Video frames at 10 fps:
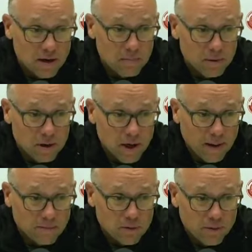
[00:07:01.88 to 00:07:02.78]
number of
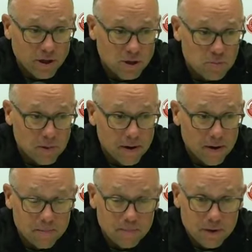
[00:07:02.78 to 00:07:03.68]
games for each
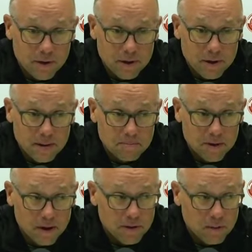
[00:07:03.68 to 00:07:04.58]
player
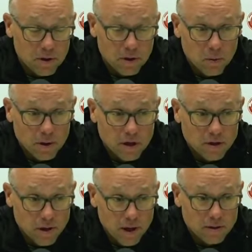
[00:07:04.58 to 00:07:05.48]
that we go in and
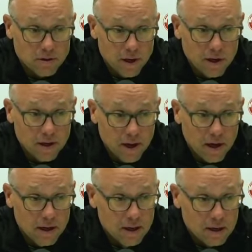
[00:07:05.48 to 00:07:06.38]
try to
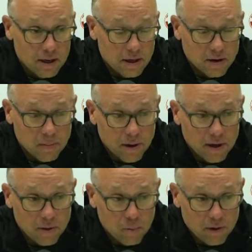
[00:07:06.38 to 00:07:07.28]
get,
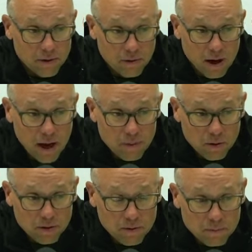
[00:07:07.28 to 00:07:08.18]
depending on where they're at,
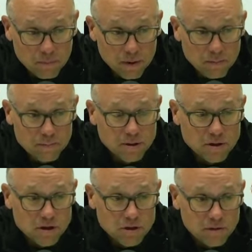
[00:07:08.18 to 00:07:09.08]
what
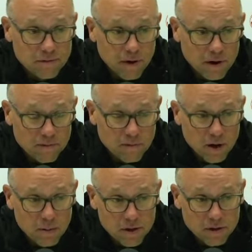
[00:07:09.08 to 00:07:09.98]
positions they're fighting for, how
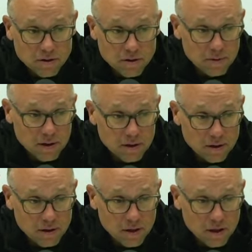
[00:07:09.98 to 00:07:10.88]
many years they've been in the
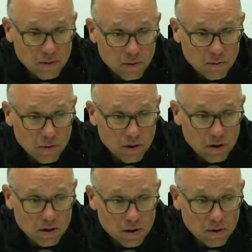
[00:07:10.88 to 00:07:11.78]
league,
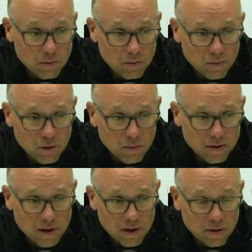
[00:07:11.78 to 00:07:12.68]
what
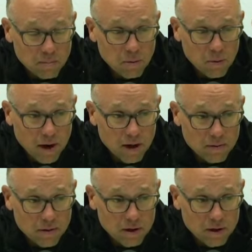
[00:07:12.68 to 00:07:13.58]
they need to be ready
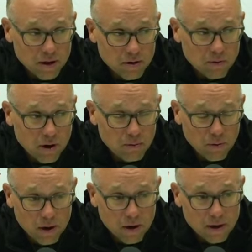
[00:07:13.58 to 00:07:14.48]
and hit the ground
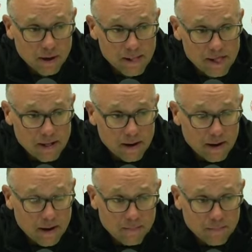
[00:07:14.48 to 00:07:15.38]
running.
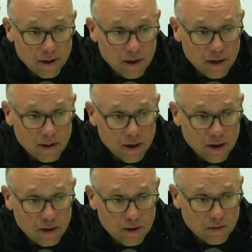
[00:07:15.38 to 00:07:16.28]
And
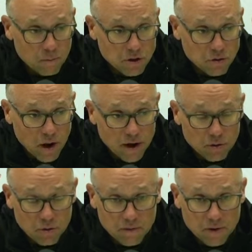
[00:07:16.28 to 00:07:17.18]
then we try to
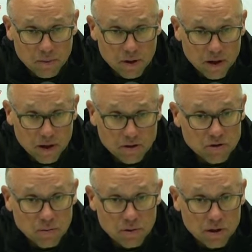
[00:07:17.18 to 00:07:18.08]
do everything we can to
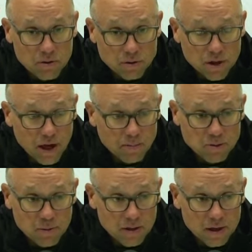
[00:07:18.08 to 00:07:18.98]
stay within those games.
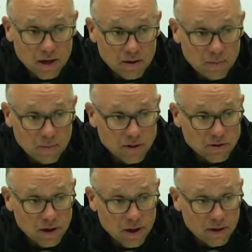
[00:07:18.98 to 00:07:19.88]
But again, it depends
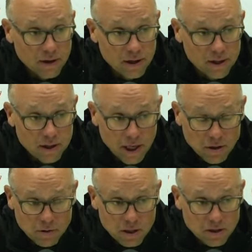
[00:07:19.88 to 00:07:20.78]
on
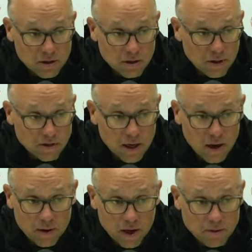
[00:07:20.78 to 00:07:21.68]
injuries. It depends on
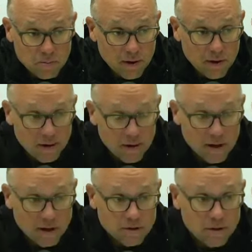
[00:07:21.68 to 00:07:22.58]
how guys play, all that
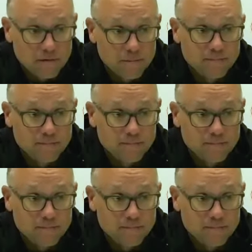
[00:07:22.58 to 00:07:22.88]
kind of stuff.